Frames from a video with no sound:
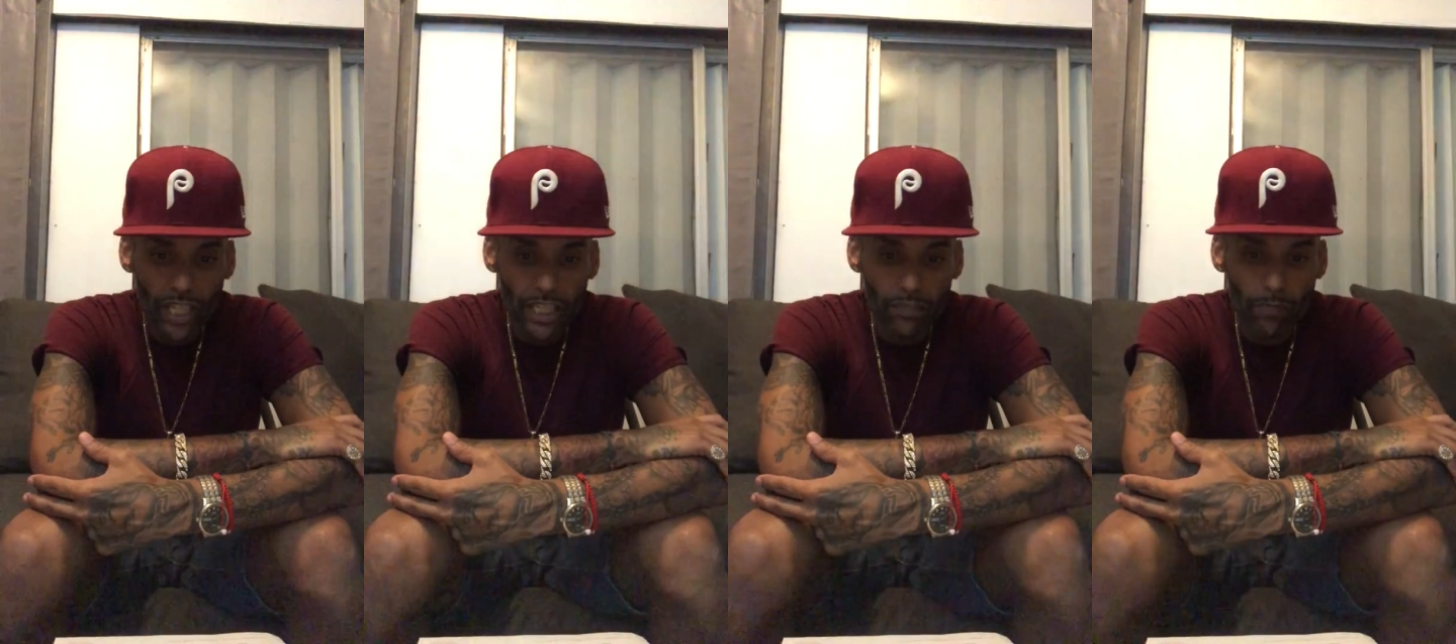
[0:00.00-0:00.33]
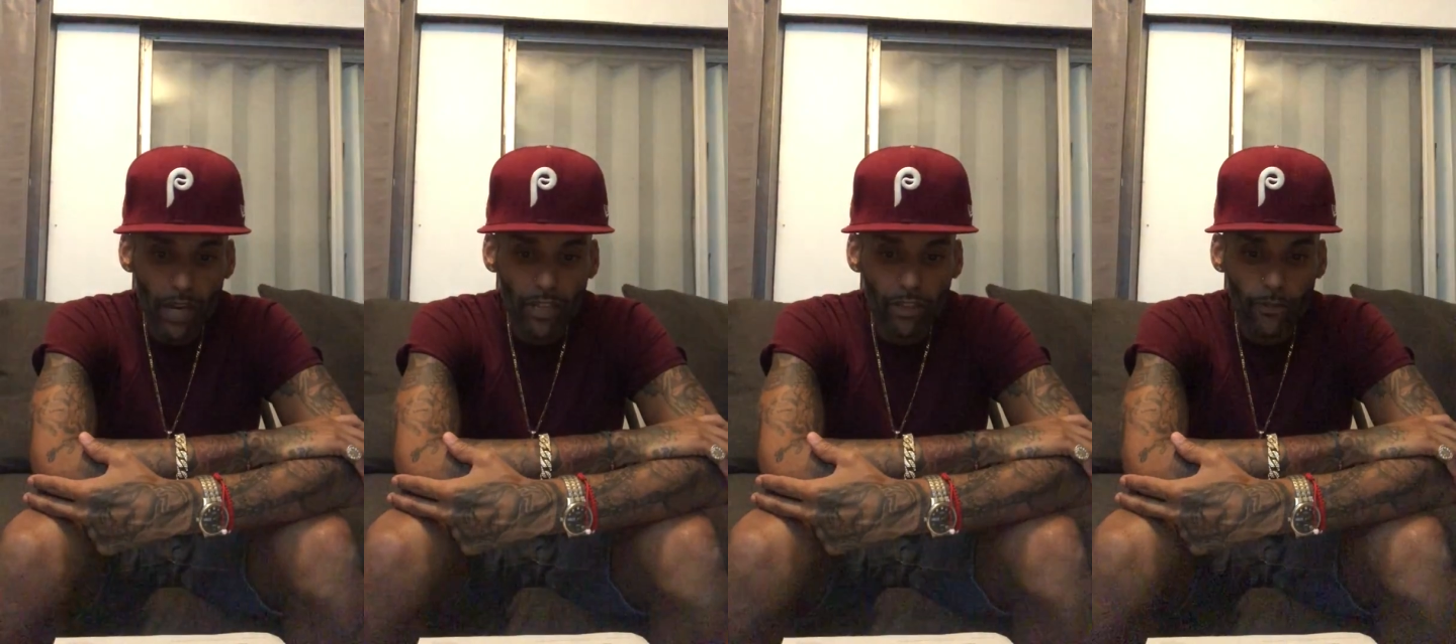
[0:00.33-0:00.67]
taste
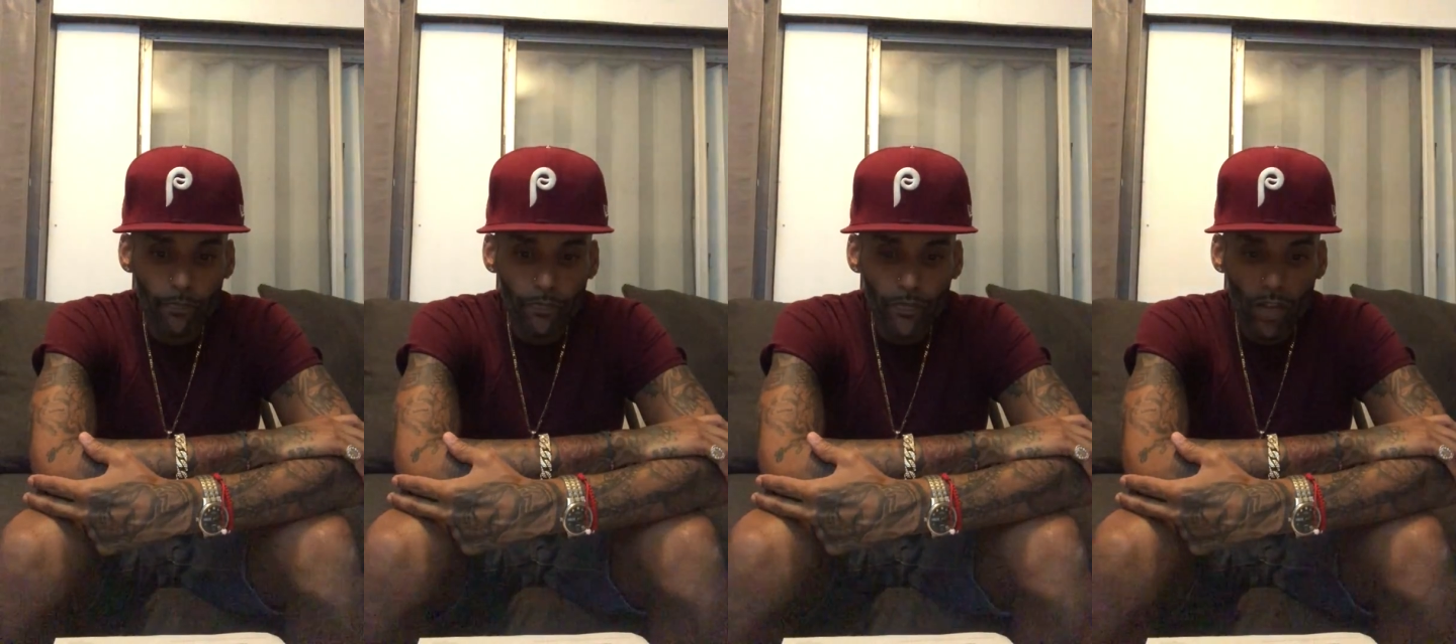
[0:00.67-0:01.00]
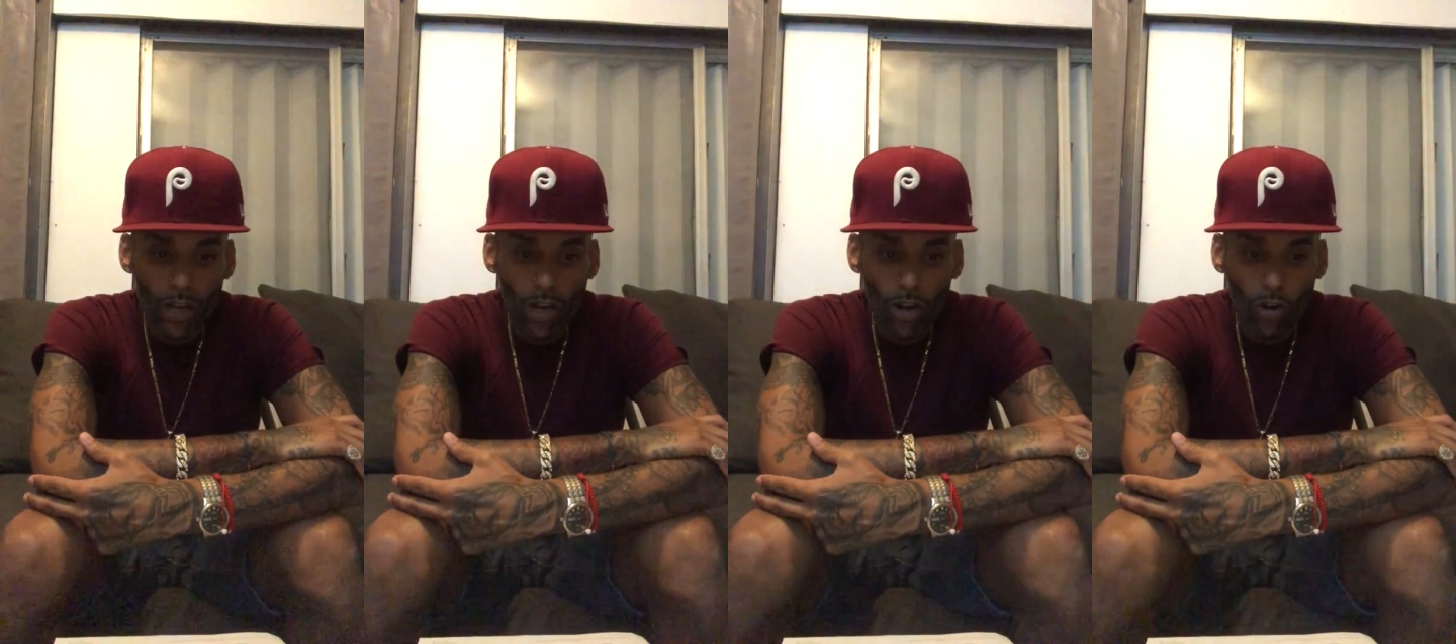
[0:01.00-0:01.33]
better,
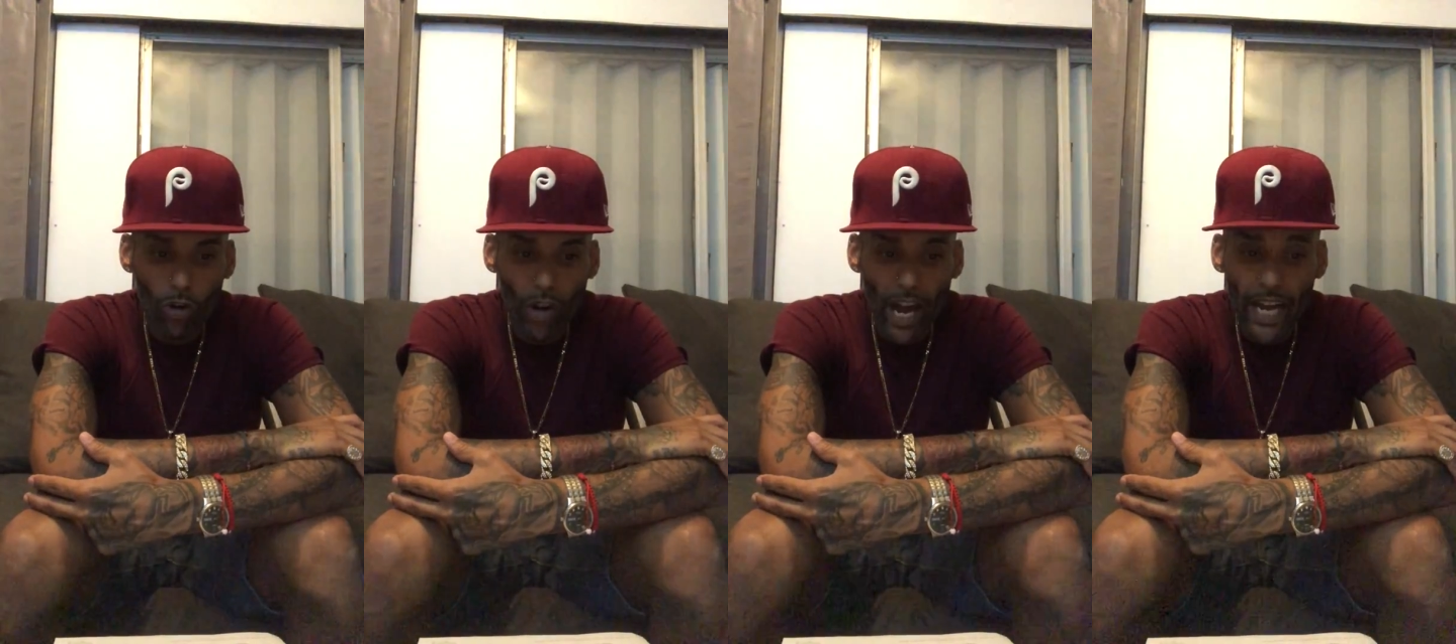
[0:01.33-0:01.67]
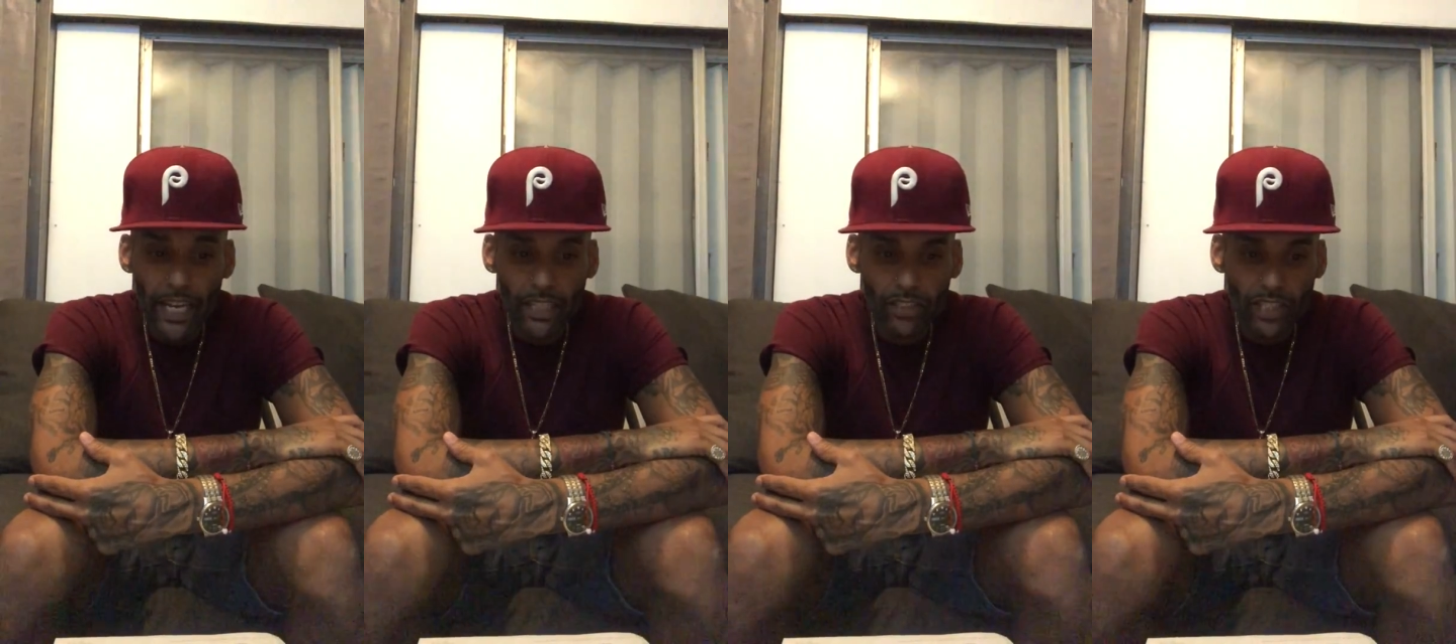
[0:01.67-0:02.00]
or
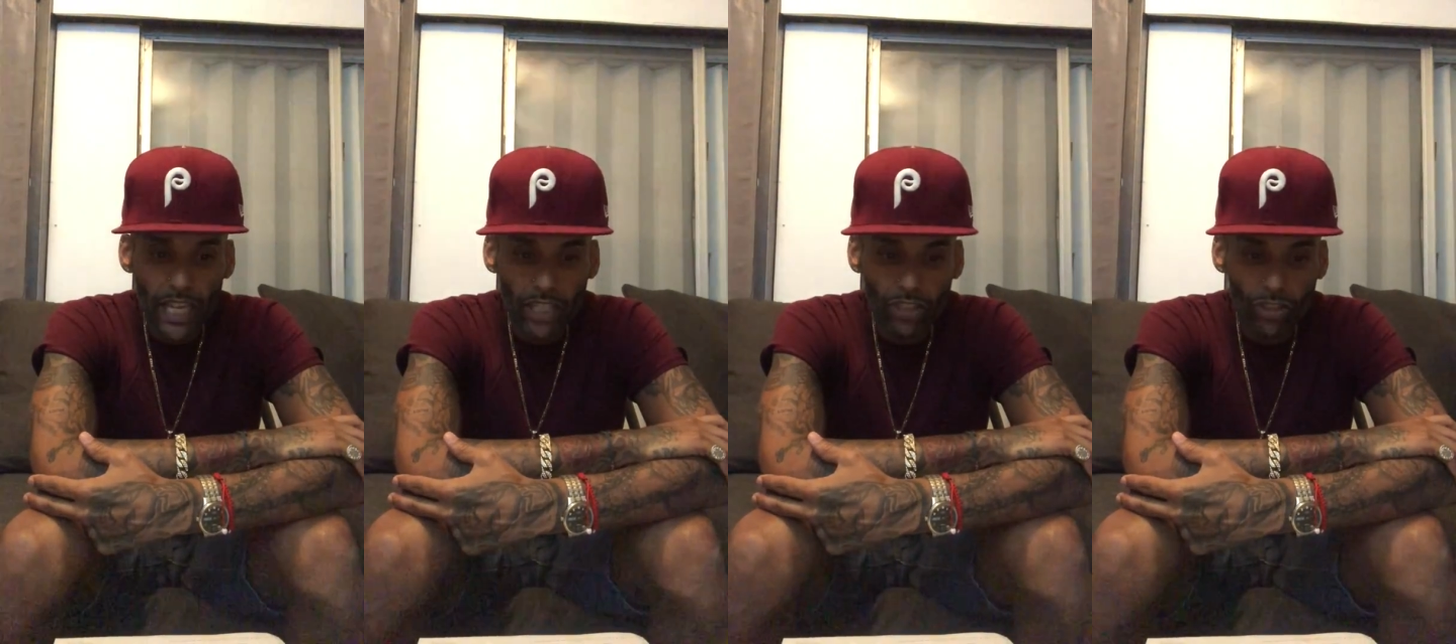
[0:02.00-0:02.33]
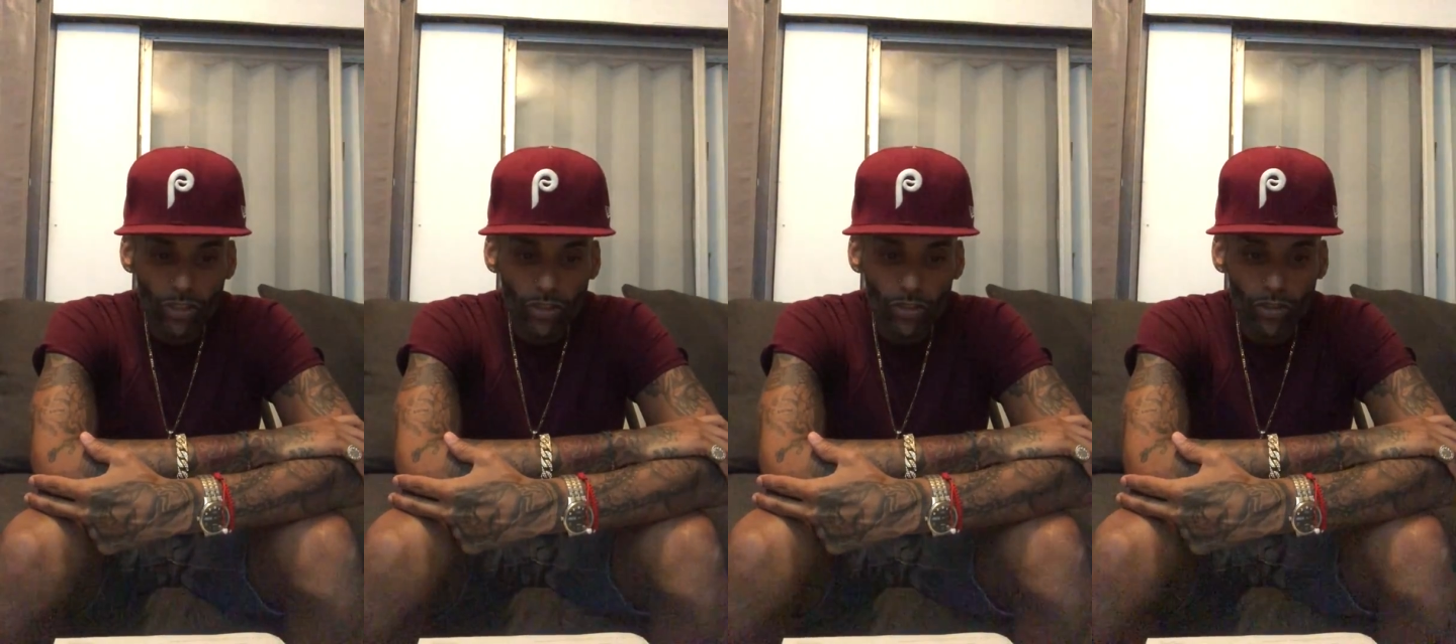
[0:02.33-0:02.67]
adding
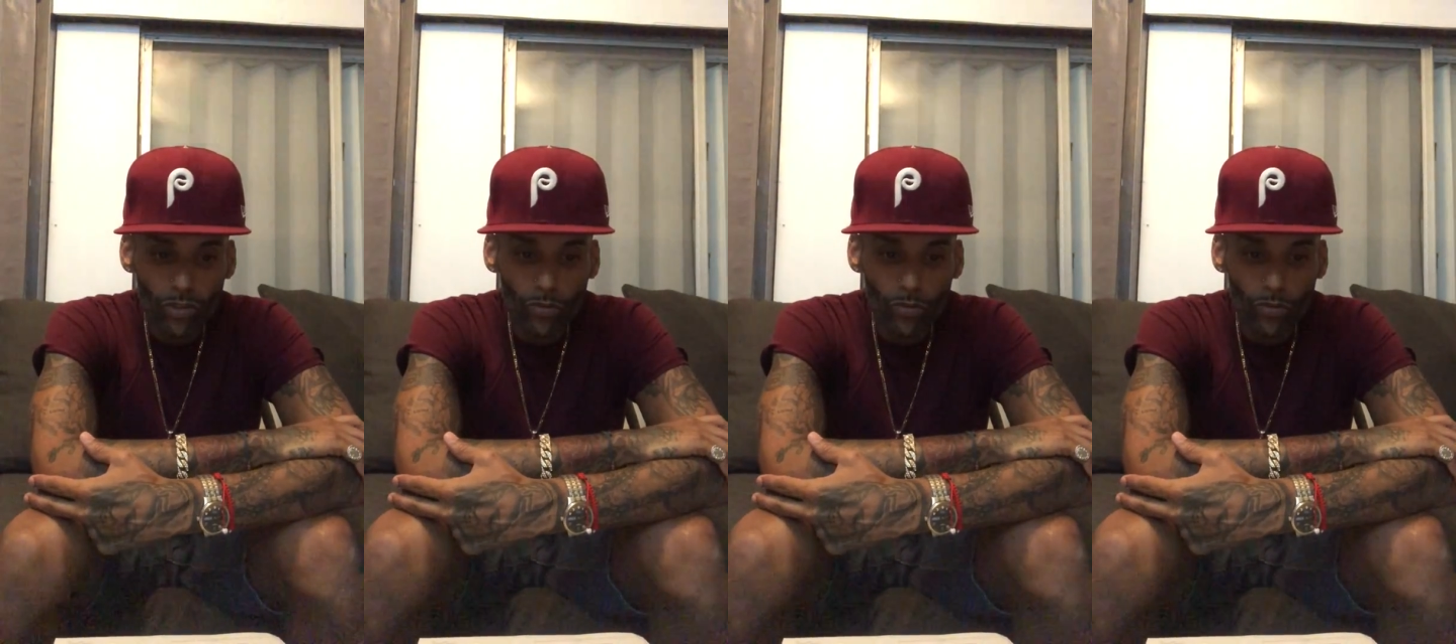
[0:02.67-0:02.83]
texture